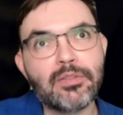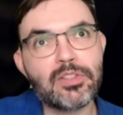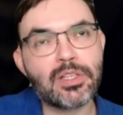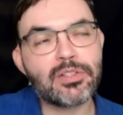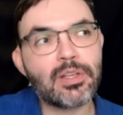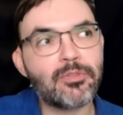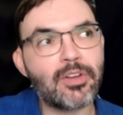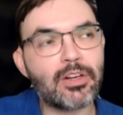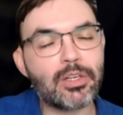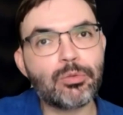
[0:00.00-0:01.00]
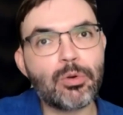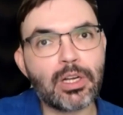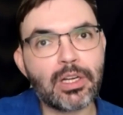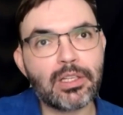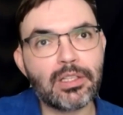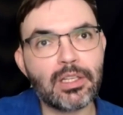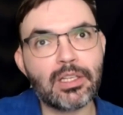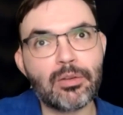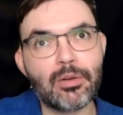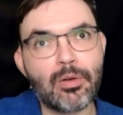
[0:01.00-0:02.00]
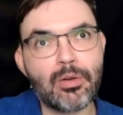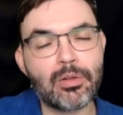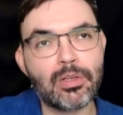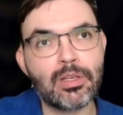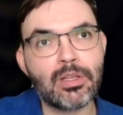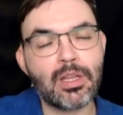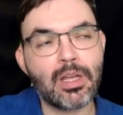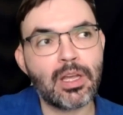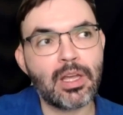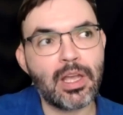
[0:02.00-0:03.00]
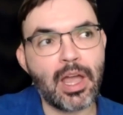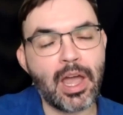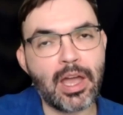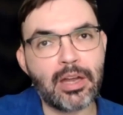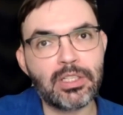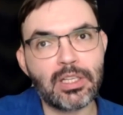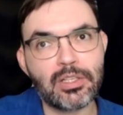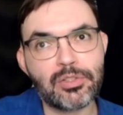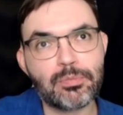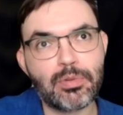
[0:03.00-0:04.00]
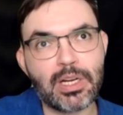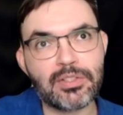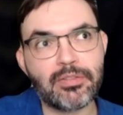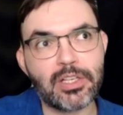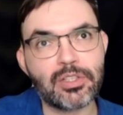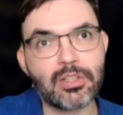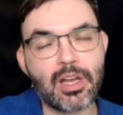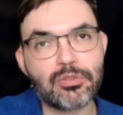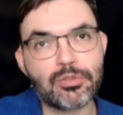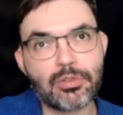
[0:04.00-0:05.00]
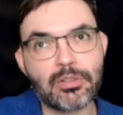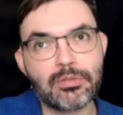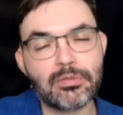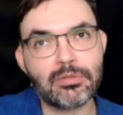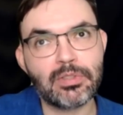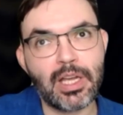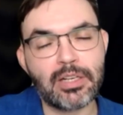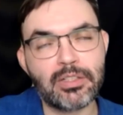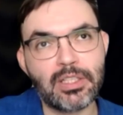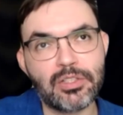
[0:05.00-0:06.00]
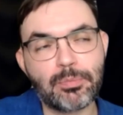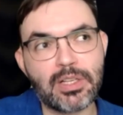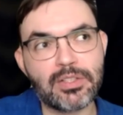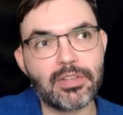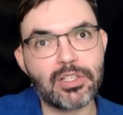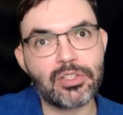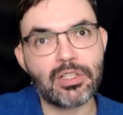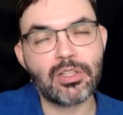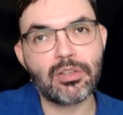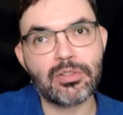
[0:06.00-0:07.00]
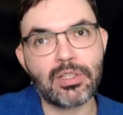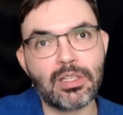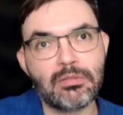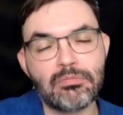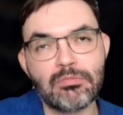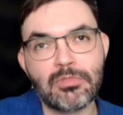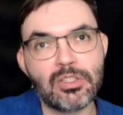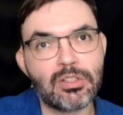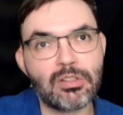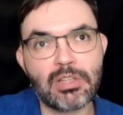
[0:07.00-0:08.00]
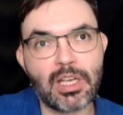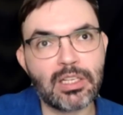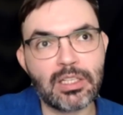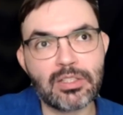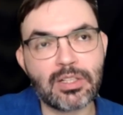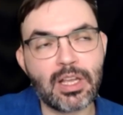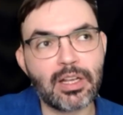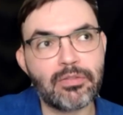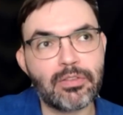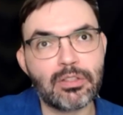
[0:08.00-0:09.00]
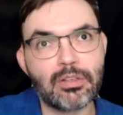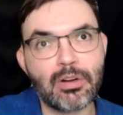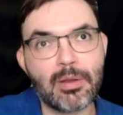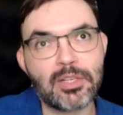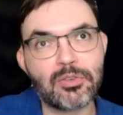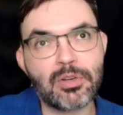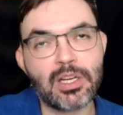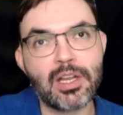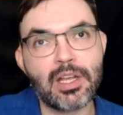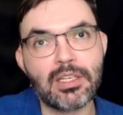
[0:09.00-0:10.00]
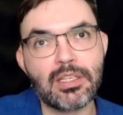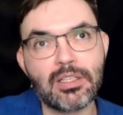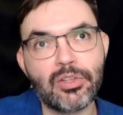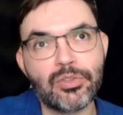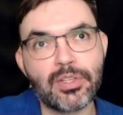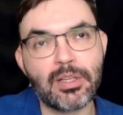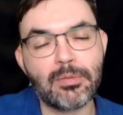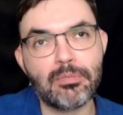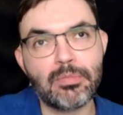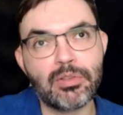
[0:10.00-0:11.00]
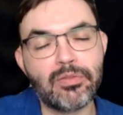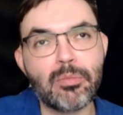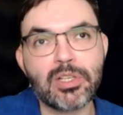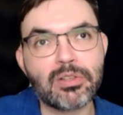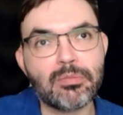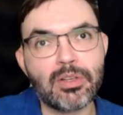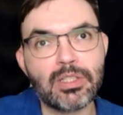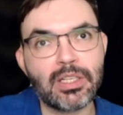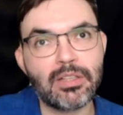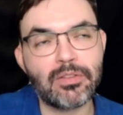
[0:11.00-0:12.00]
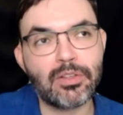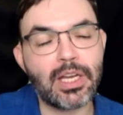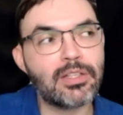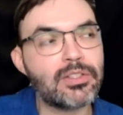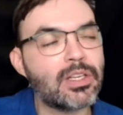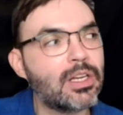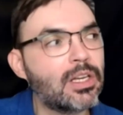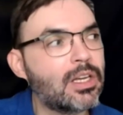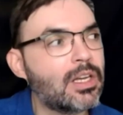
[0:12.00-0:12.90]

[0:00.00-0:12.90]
I've seen some very good work done on heritage preservation, cultural heritage preservation using digital techniques like a photogrammetry and using build information modeling for that.